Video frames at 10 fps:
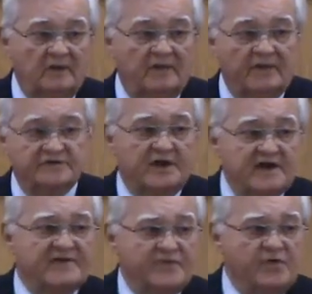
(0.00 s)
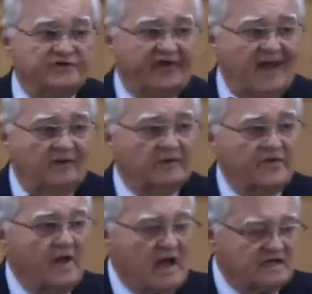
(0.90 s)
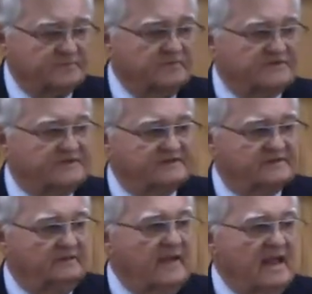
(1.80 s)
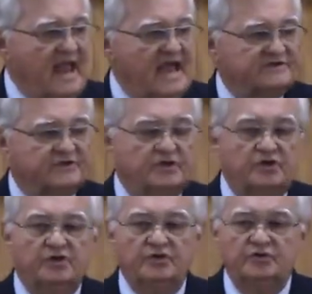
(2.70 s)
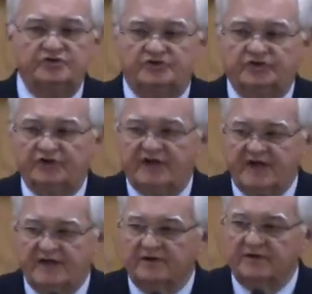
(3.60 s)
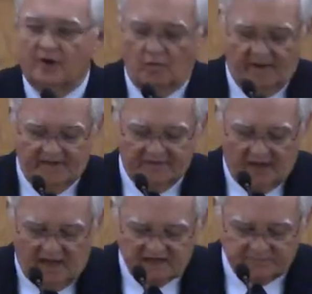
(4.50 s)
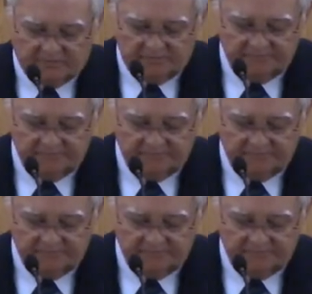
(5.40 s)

There's a difference now under the gospel system as to who should hear and obey the gospel.